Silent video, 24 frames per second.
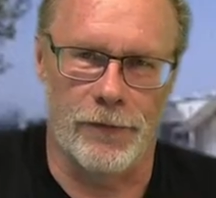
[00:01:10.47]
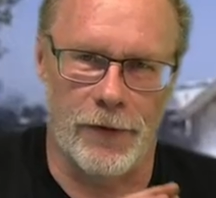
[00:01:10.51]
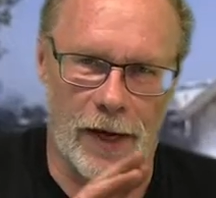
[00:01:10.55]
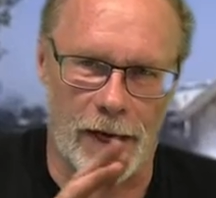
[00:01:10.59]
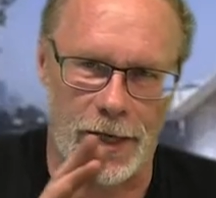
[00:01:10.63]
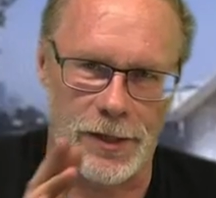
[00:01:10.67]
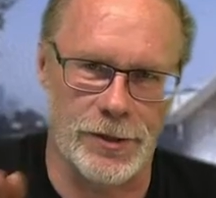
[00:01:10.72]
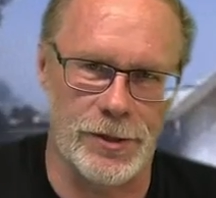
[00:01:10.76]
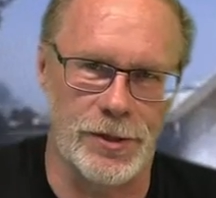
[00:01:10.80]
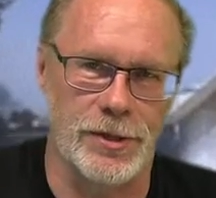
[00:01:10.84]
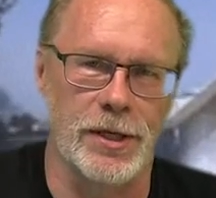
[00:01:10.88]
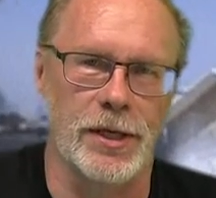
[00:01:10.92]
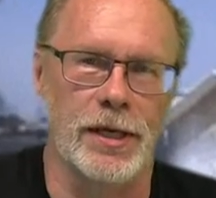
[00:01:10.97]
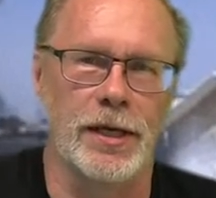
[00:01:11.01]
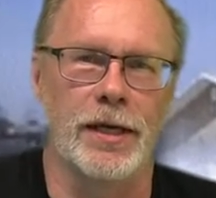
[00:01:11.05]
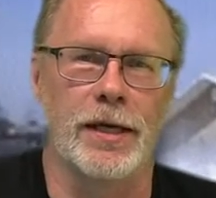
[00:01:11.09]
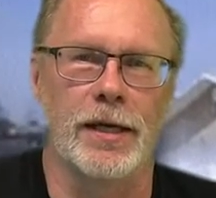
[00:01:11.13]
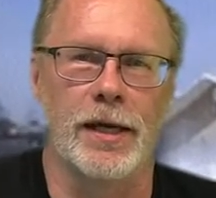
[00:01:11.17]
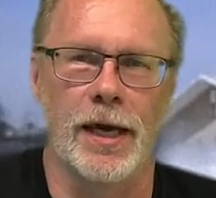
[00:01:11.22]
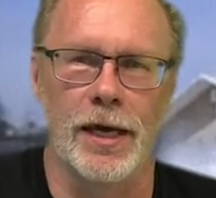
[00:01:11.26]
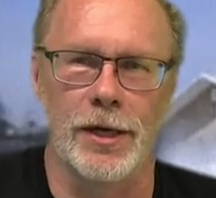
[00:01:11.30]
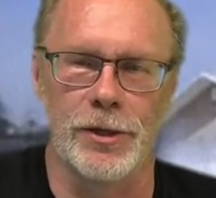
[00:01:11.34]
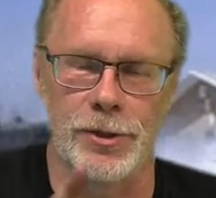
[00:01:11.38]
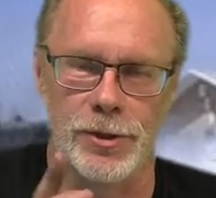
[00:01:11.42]
fast
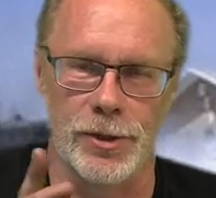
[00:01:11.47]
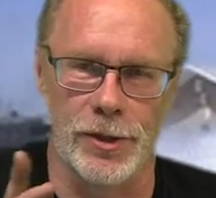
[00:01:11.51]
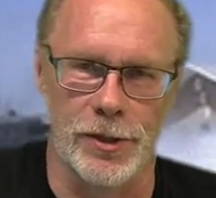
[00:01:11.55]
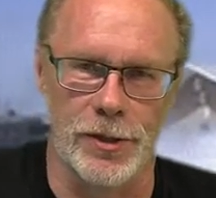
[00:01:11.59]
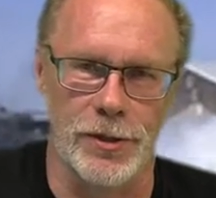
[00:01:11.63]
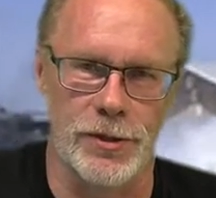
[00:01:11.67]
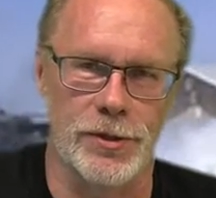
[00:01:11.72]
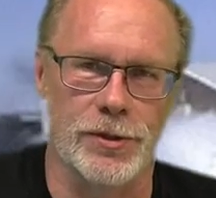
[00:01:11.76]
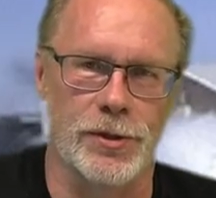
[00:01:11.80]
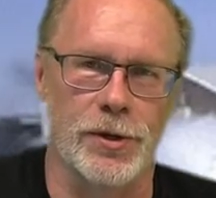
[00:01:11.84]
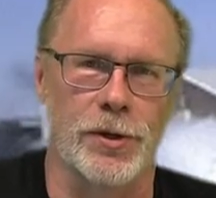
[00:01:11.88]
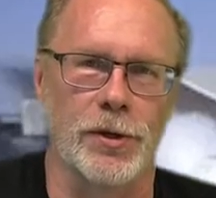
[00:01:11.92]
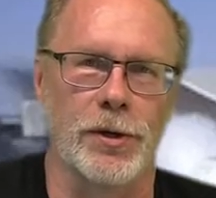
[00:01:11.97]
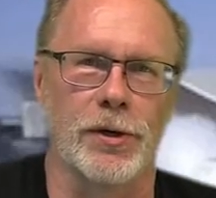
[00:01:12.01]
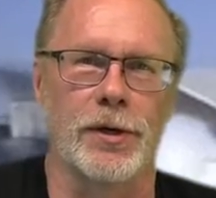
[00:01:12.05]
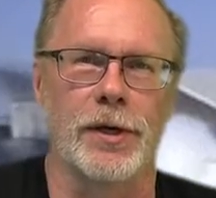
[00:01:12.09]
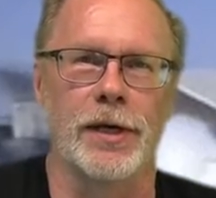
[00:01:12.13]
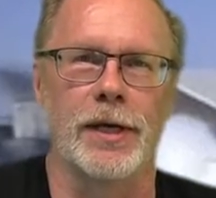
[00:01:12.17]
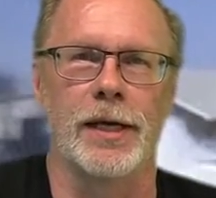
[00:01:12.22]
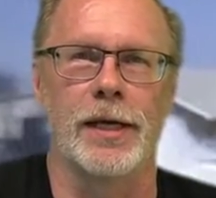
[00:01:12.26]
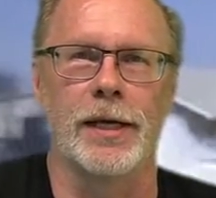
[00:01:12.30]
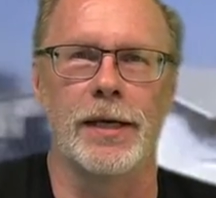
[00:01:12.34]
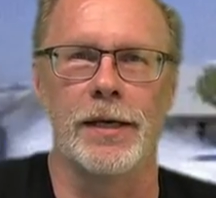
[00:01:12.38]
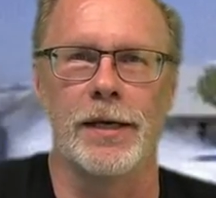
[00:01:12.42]
the engine is
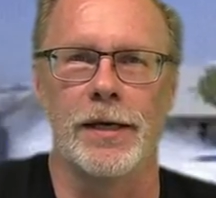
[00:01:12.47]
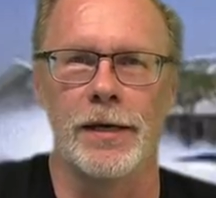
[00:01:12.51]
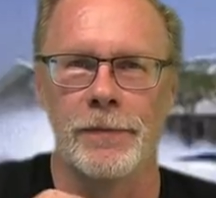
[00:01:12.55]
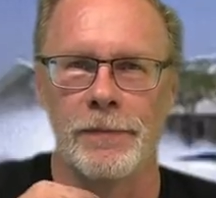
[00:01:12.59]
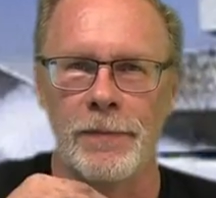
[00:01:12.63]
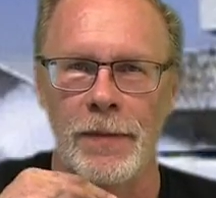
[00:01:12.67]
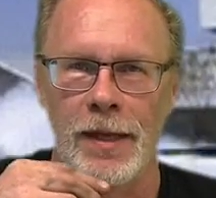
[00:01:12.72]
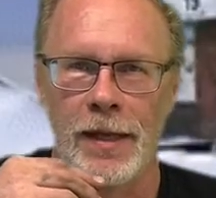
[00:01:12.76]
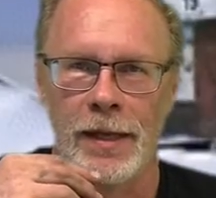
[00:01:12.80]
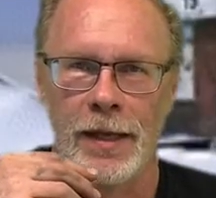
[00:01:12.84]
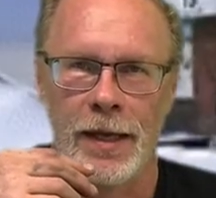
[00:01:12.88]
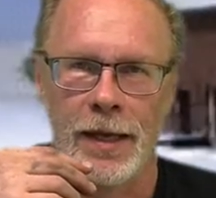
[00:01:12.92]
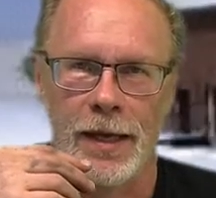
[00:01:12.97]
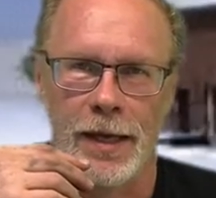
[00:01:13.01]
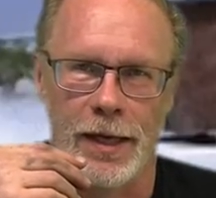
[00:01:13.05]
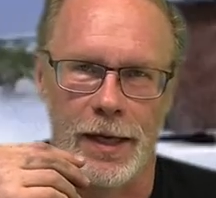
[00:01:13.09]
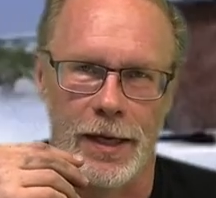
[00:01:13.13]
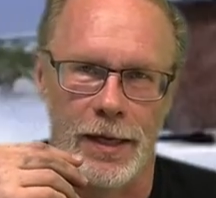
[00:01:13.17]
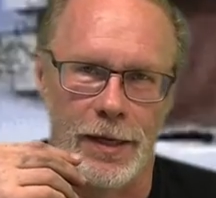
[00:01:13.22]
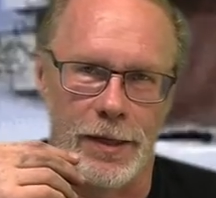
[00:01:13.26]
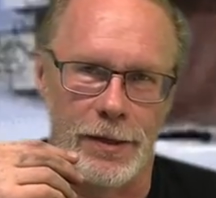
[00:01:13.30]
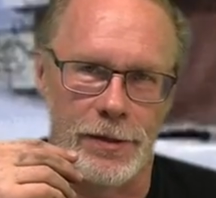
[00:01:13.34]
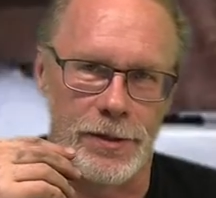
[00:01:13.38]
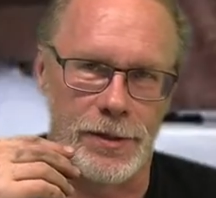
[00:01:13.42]
turning.
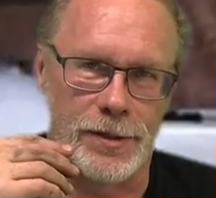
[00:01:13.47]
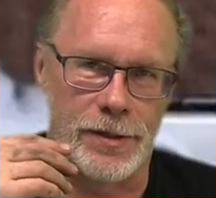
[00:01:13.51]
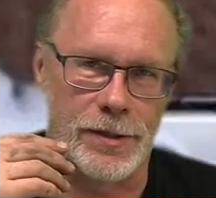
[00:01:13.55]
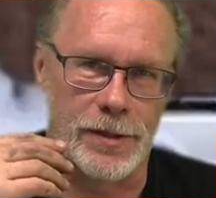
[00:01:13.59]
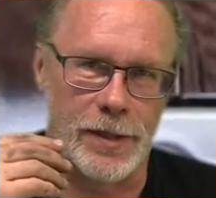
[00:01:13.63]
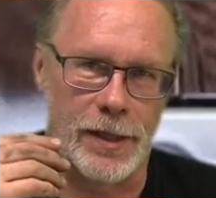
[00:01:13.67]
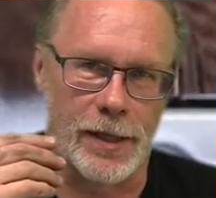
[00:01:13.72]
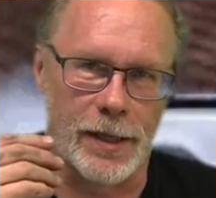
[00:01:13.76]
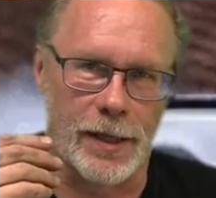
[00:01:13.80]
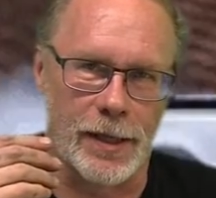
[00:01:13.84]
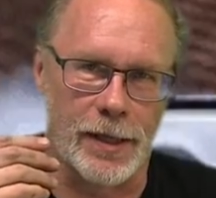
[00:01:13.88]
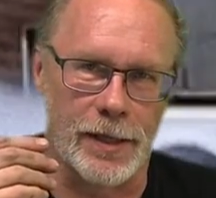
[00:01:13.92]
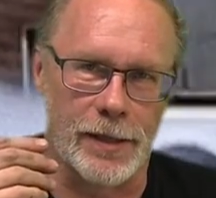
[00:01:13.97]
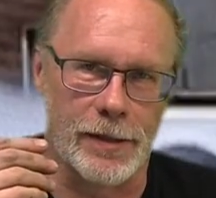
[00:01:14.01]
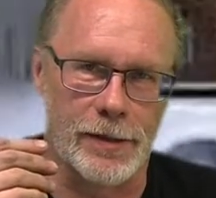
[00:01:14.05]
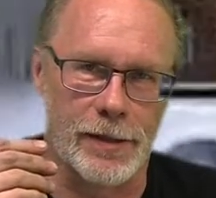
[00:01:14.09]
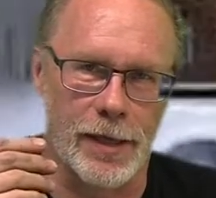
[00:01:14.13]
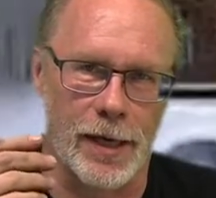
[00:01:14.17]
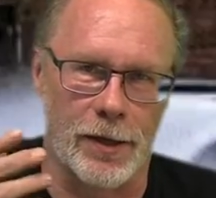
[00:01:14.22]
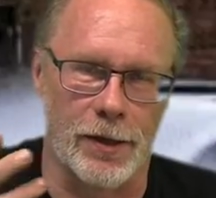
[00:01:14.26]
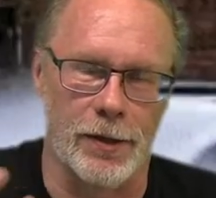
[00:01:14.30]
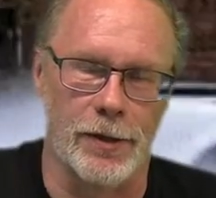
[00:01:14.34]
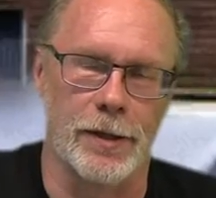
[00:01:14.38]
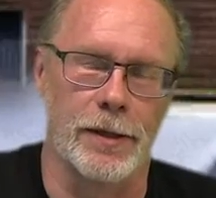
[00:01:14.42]
It's
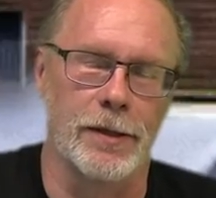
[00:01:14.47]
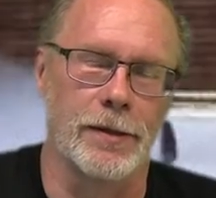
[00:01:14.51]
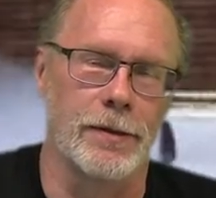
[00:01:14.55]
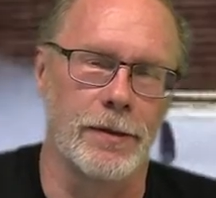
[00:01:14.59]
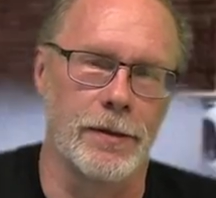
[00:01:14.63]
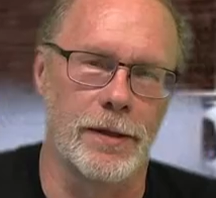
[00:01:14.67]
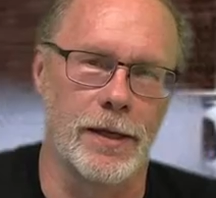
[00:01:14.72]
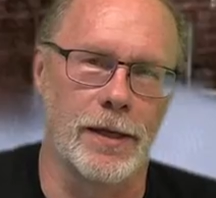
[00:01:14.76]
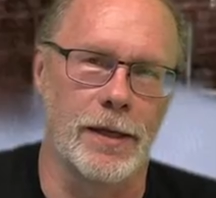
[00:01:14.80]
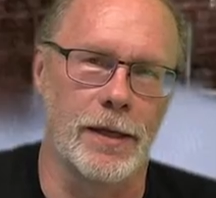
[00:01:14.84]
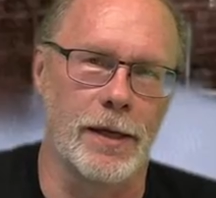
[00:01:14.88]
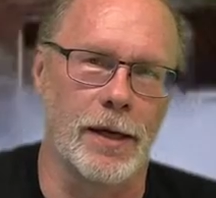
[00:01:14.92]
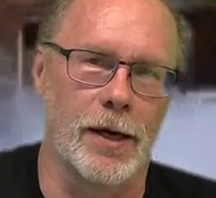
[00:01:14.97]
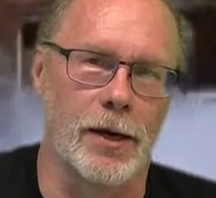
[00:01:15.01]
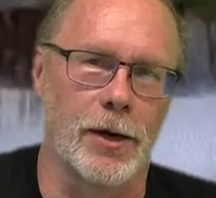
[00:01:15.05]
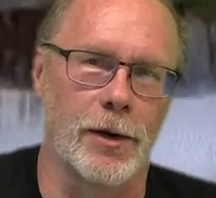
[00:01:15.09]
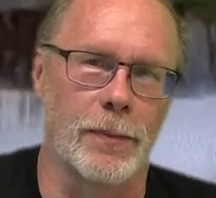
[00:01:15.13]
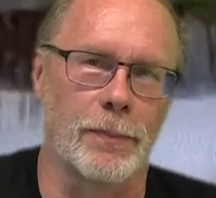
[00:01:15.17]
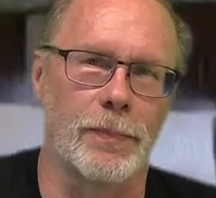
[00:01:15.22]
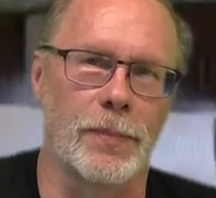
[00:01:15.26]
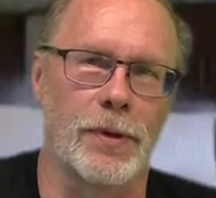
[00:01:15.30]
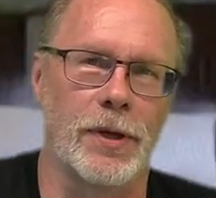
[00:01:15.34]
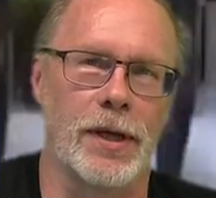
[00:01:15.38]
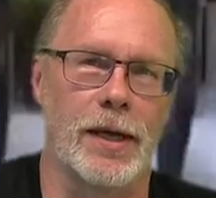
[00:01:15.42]
telling the
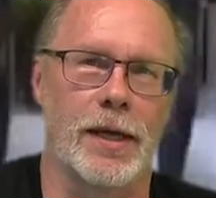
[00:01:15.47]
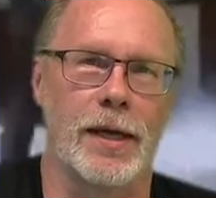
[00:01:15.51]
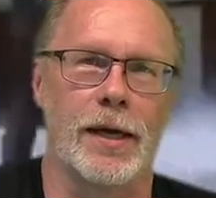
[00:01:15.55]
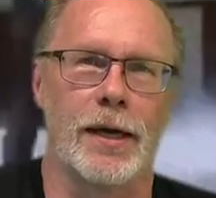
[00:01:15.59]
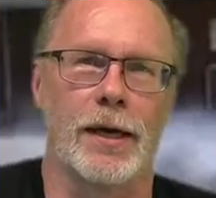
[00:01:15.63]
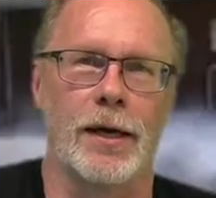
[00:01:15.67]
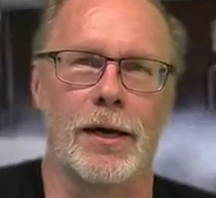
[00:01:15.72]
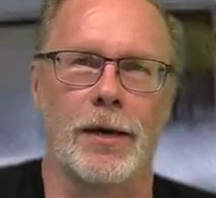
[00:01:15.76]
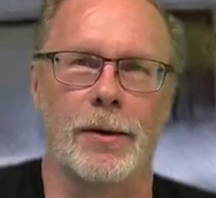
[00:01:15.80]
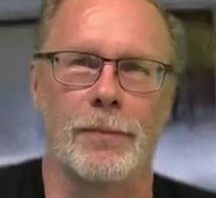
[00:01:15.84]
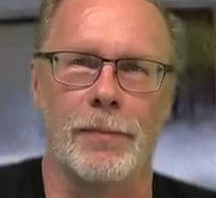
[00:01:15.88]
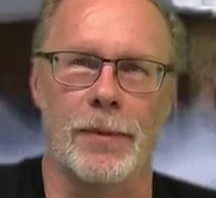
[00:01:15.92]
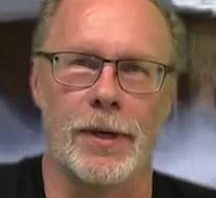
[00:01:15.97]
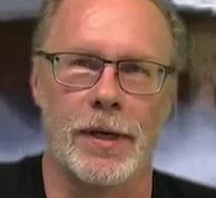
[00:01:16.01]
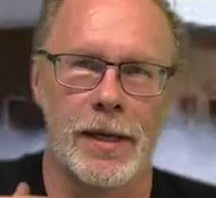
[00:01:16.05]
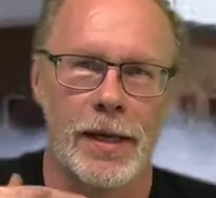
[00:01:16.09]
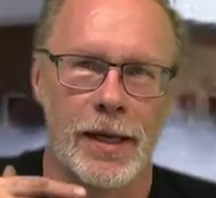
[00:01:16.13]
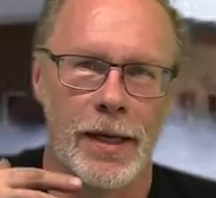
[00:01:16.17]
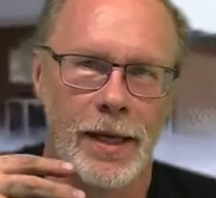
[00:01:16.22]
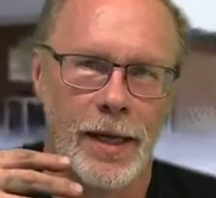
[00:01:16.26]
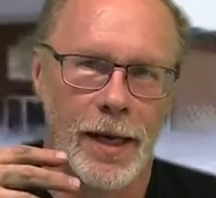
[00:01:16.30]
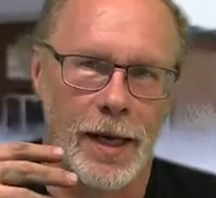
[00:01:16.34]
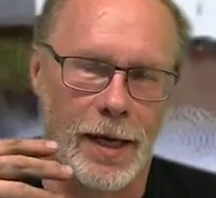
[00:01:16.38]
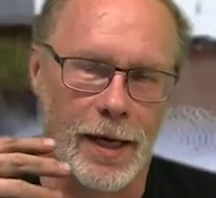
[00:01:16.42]
RPM,
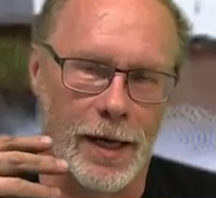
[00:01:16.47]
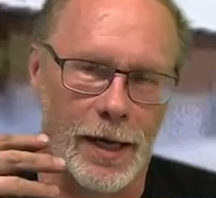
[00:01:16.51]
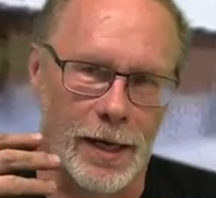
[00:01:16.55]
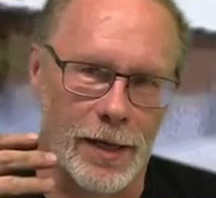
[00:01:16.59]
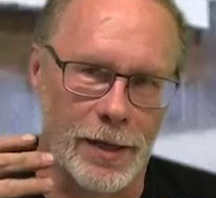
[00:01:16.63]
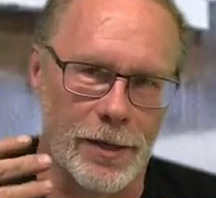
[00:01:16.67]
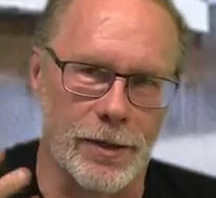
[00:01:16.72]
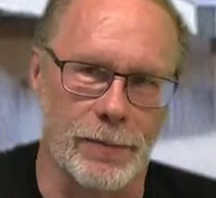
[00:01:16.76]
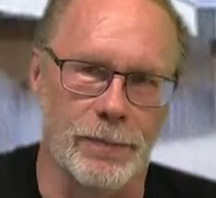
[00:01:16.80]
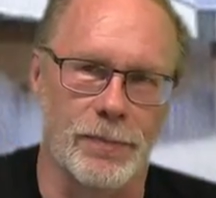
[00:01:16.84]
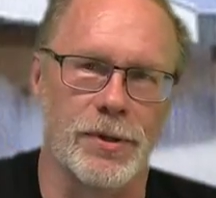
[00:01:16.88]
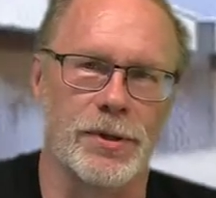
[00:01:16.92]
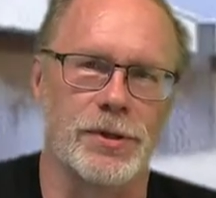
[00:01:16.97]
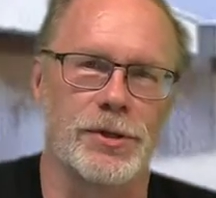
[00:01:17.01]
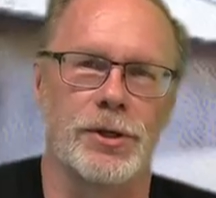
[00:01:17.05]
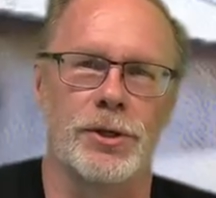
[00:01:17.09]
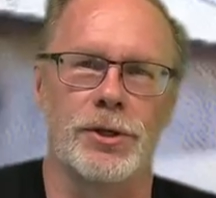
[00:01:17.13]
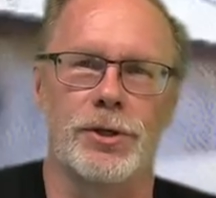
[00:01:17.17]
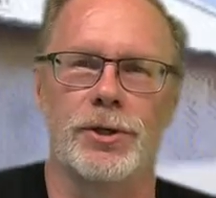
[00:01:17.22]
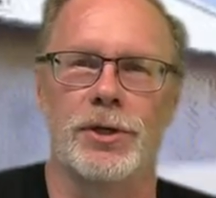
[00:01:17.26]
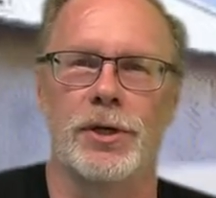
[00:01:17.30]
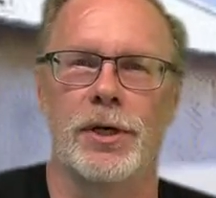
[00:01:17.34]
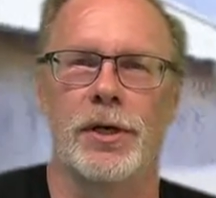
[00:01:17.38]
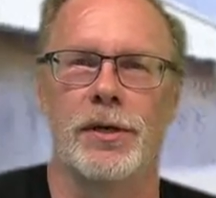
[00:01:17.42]
the
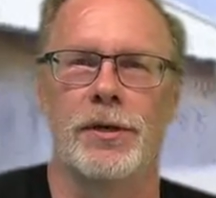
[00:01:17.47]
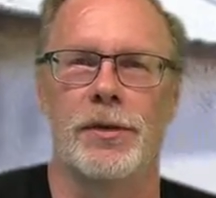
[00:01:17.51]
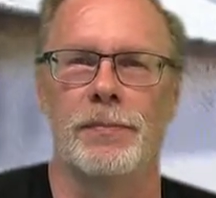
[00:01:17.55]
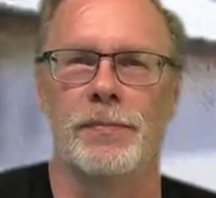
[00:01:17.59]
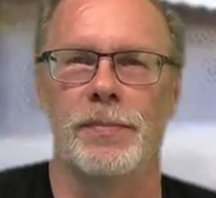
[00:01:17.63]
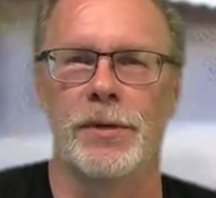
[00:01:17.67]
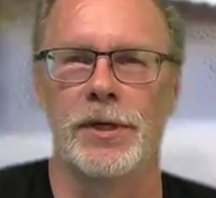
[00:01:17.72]
position of the